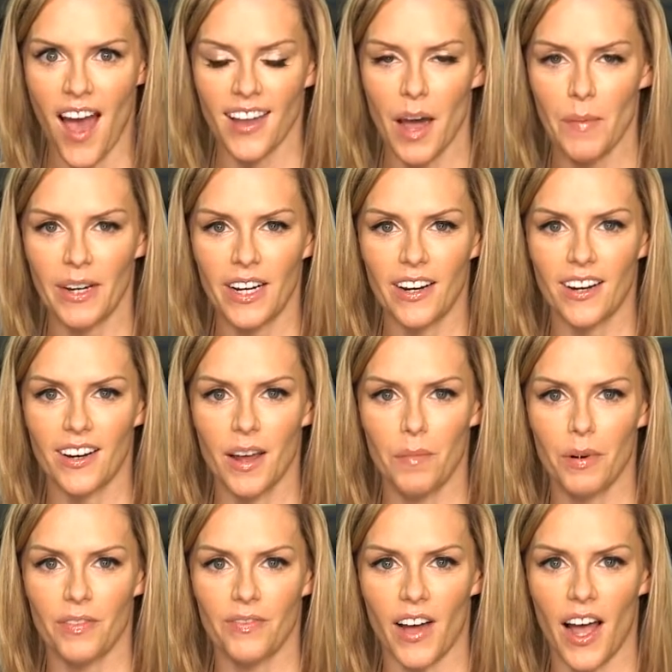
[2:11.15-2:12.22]
Coming in at
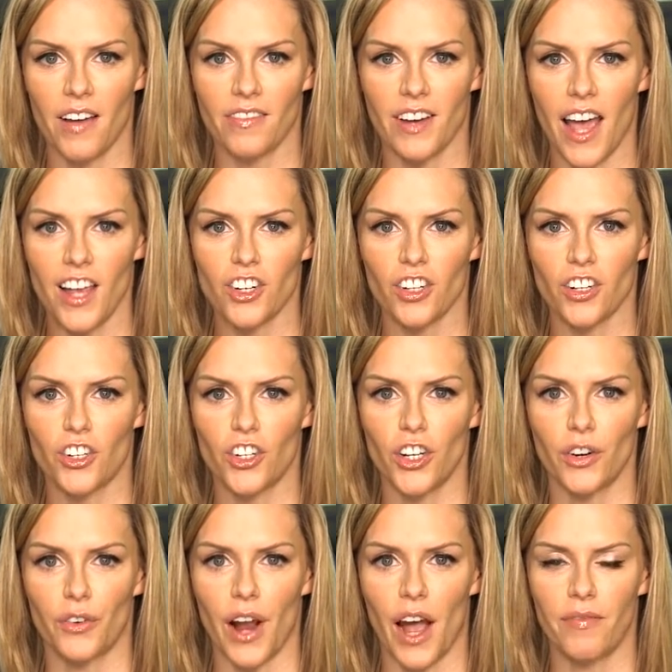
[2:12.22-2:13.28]
number 5, National
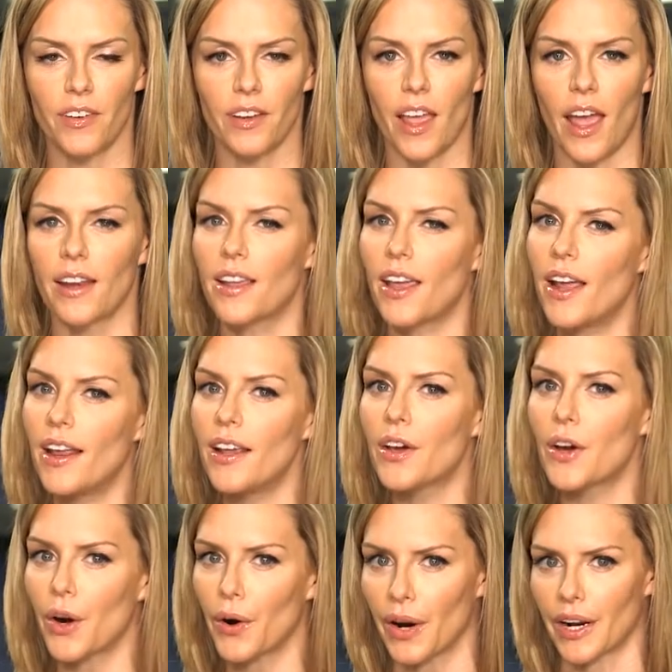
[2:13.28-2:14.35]
Geographic and Katie
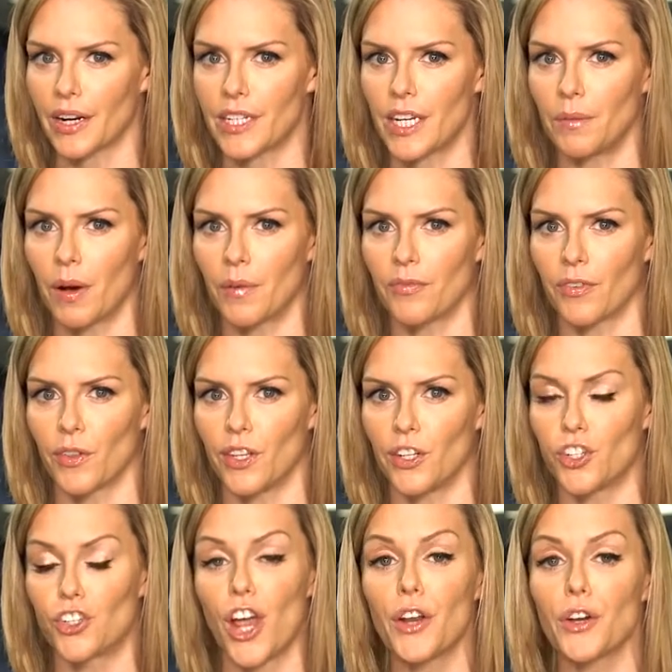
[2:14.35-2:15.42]
Couric team up for the
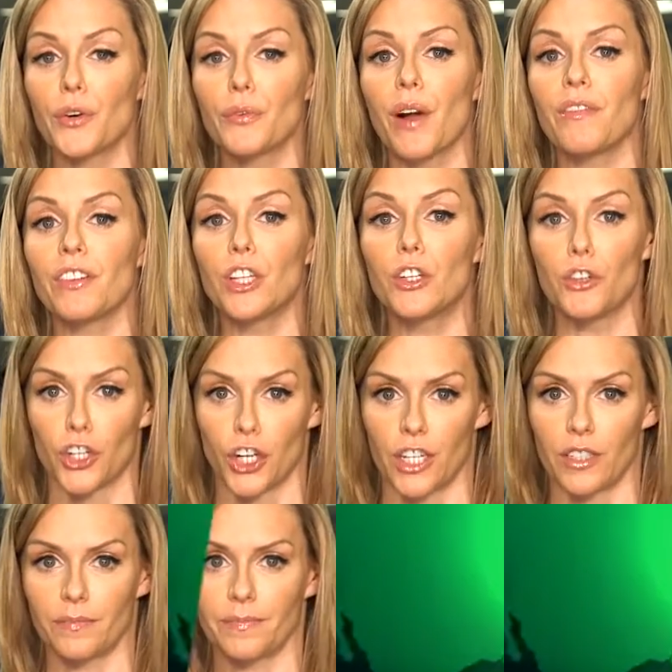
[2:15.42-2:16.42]
gender revolution.